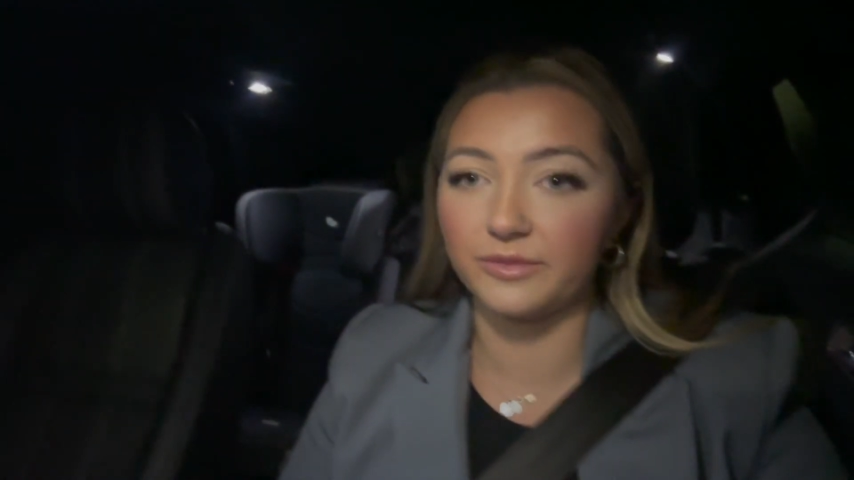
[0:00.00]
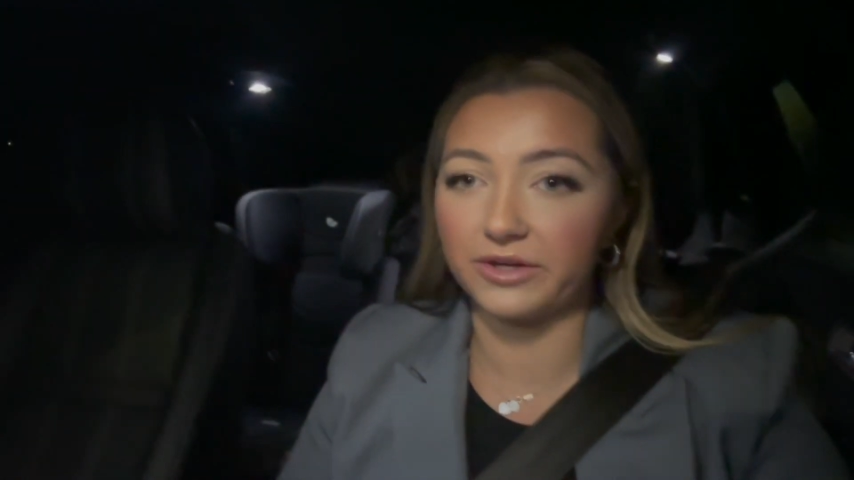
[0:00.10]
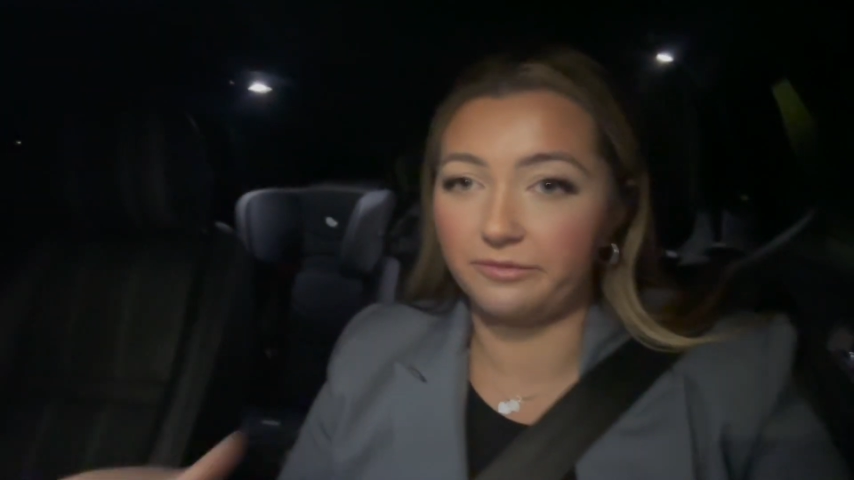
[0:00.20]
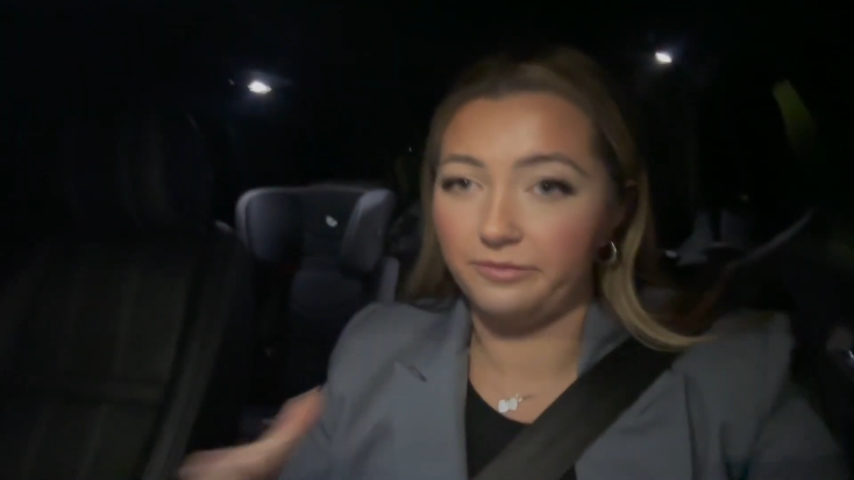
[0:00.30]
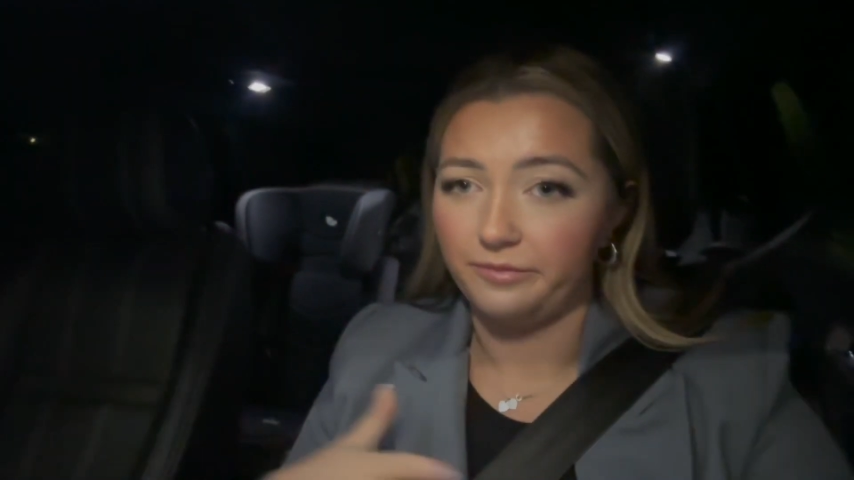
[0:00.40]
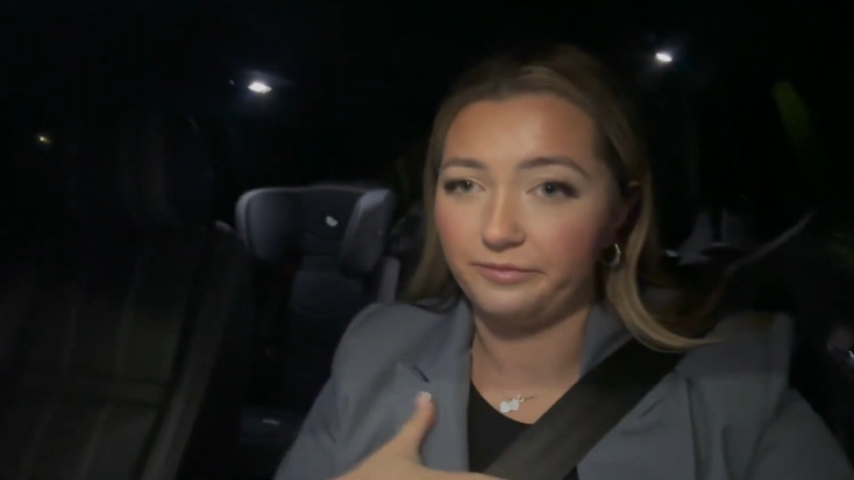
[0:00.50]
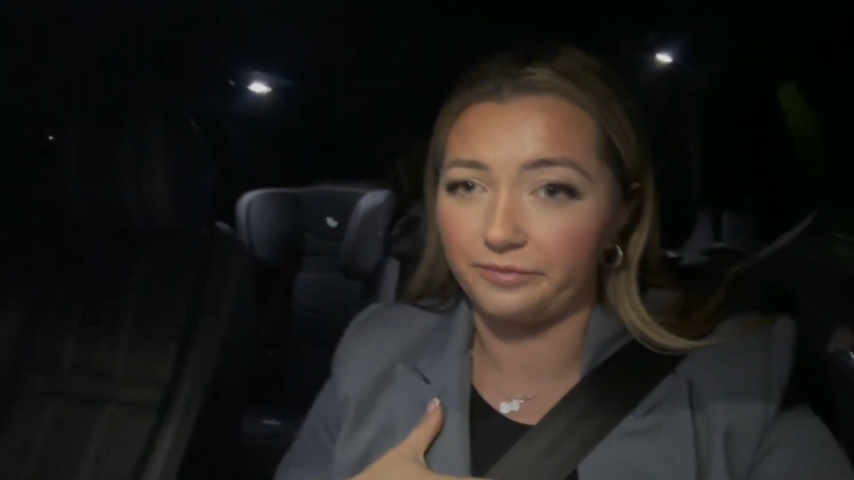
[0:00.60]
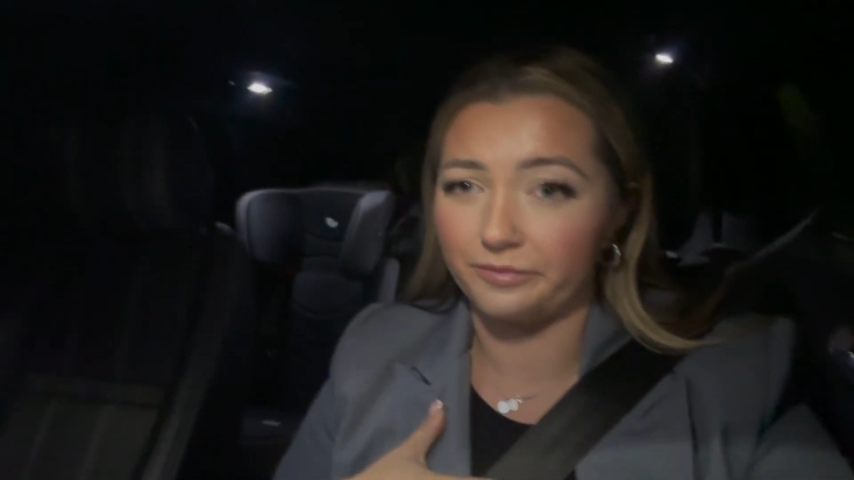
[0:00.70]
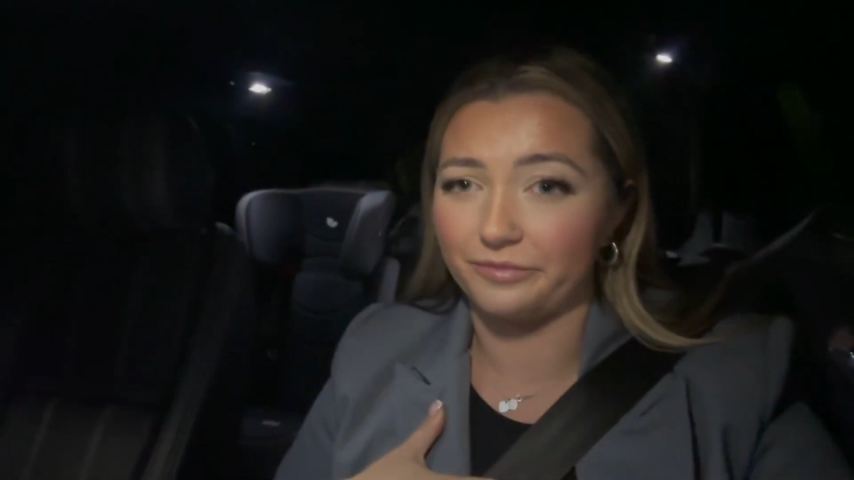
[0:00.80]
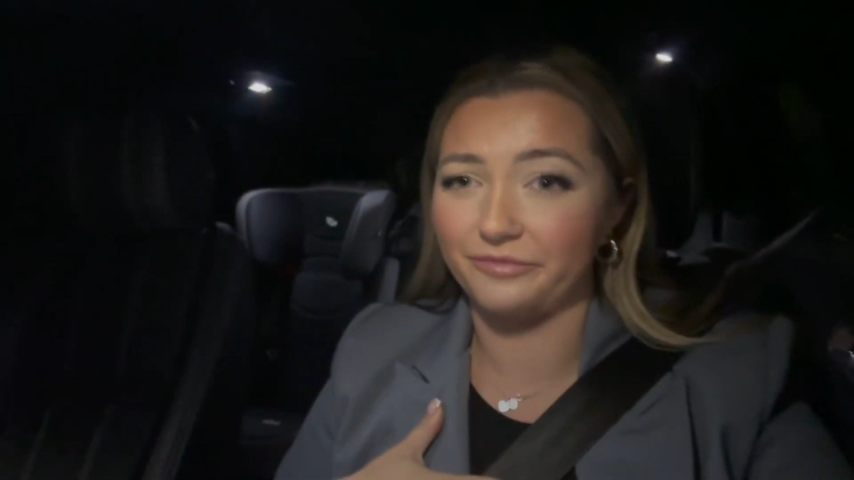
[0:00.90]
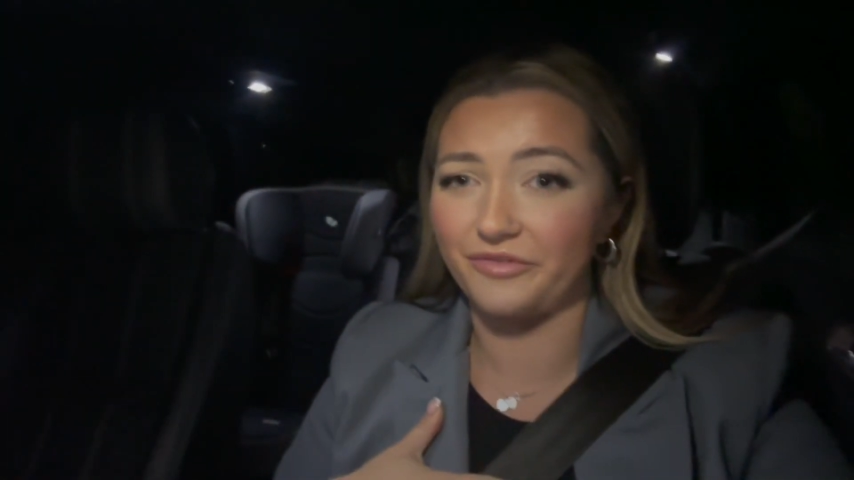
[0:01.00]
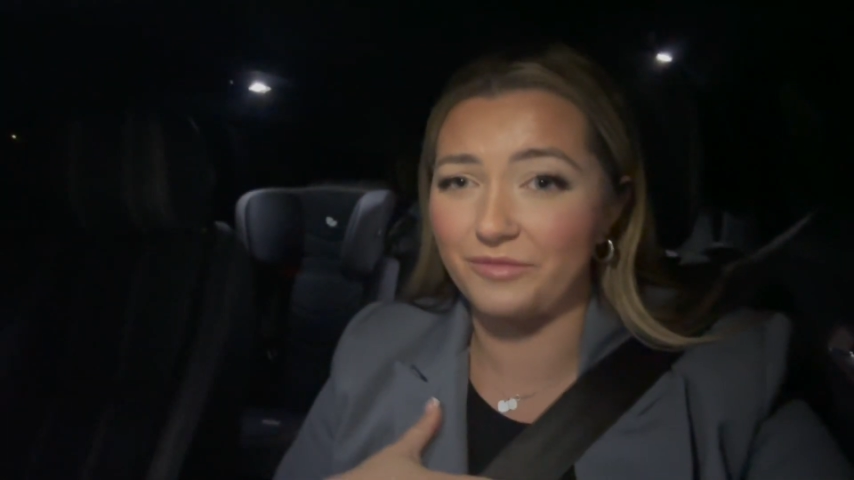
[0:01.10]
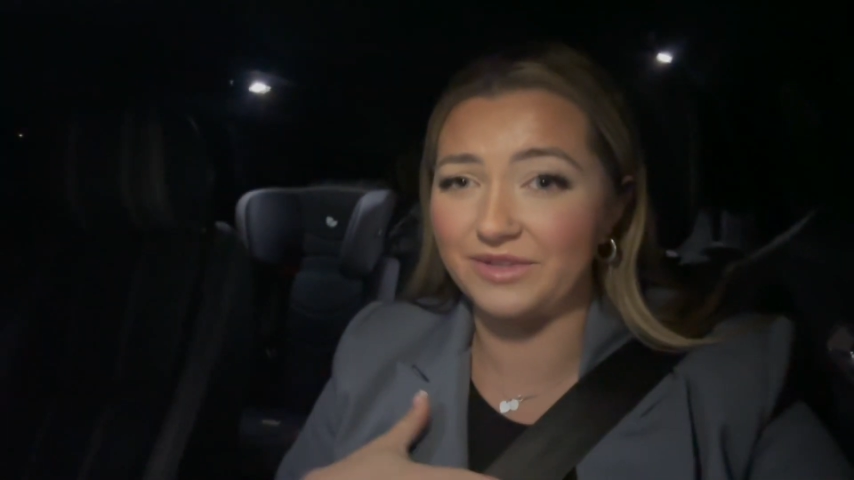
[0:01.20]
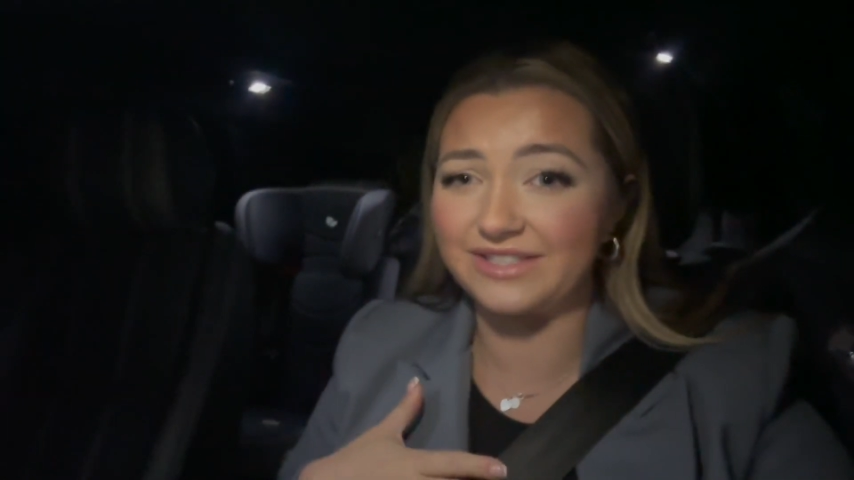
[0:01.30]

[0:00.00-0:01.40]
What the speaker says: the